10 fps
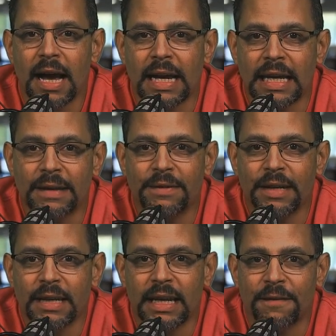
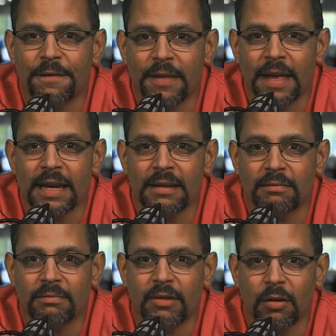even if they
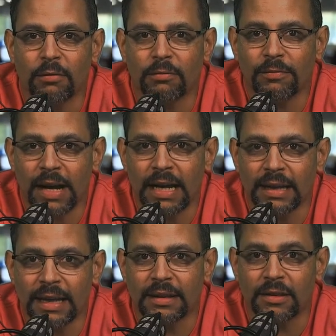don't
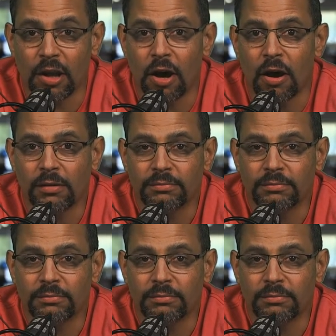violate the law.